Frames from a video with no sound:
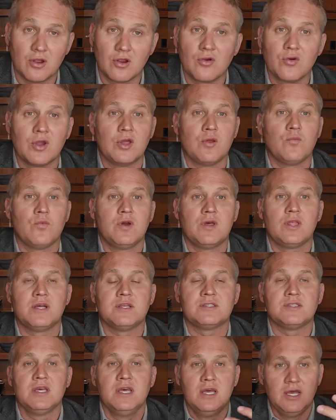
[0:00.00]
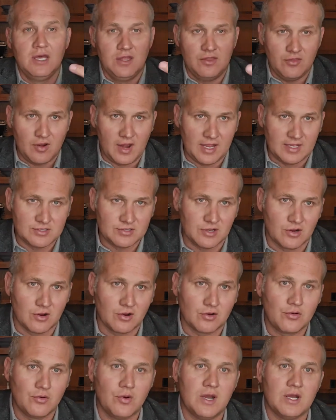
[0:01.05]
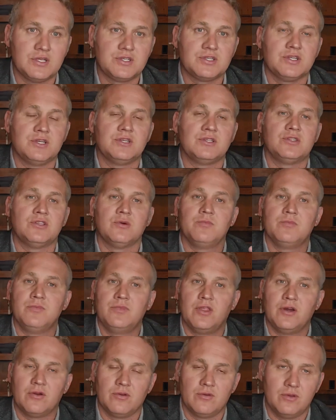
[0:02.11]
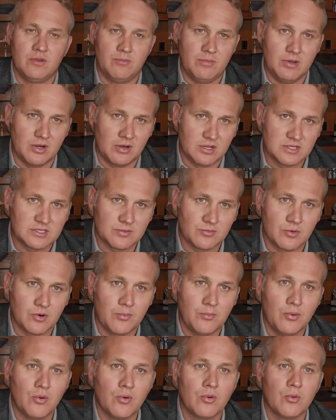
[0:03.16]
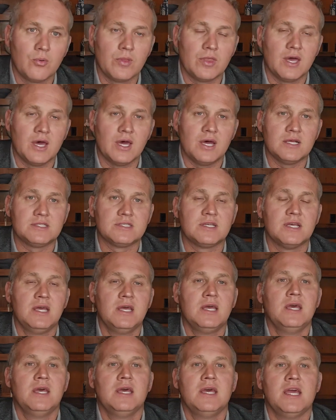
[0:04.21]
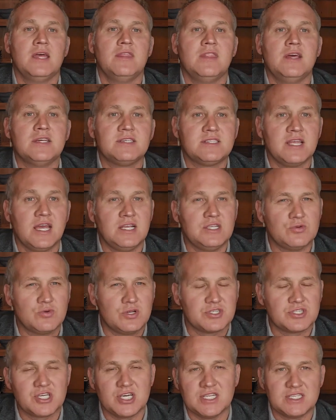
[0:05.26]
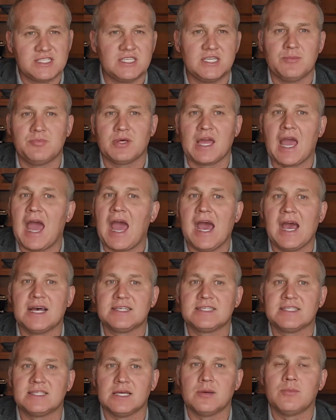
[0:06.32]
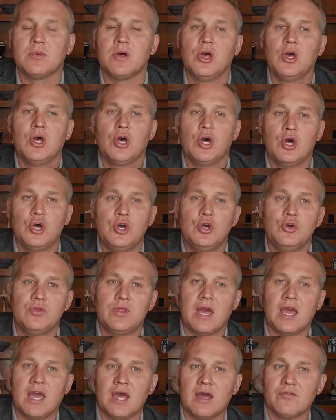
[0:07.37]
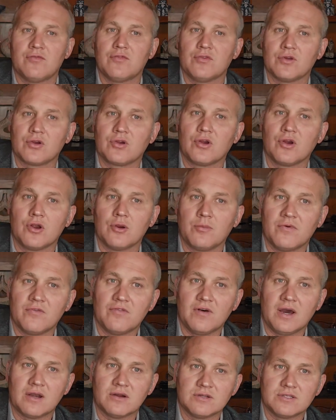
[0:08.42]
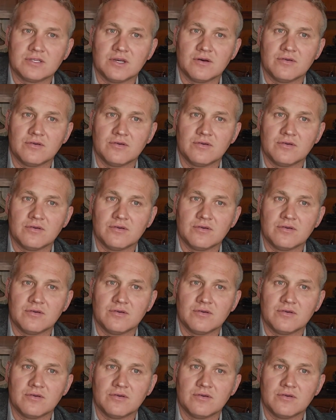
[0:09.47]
agreeing with us, they're answering our questions, they're building some rapport with us. In this stage, we're just going to simply ask them who they have for their current provider